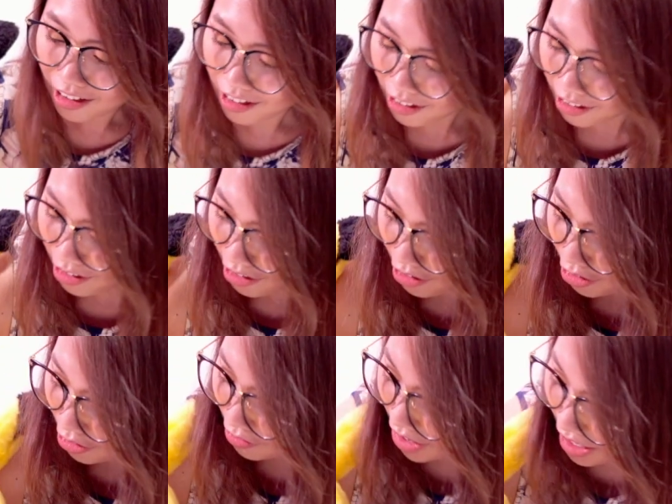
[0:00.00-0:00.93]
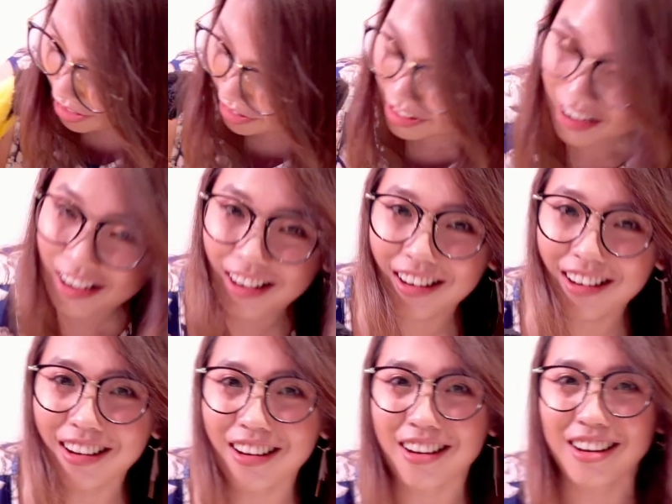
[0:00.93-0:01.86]
Oh my
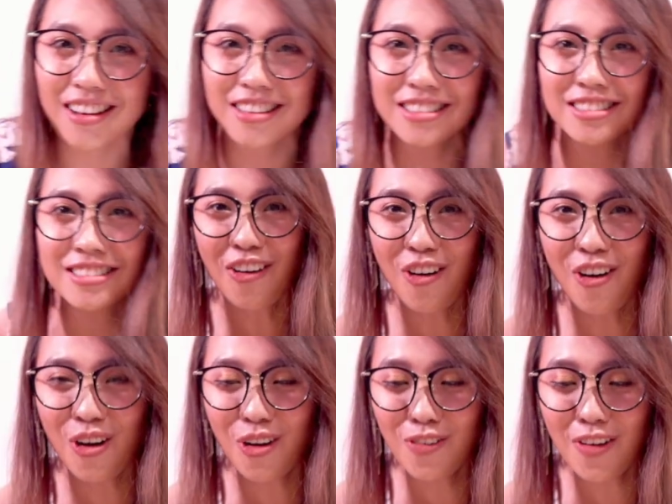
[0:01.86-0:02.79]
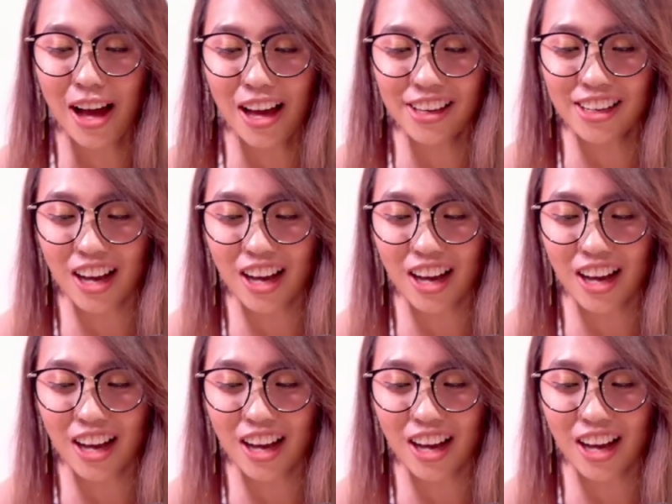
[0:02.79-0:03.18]
gosh! Oh my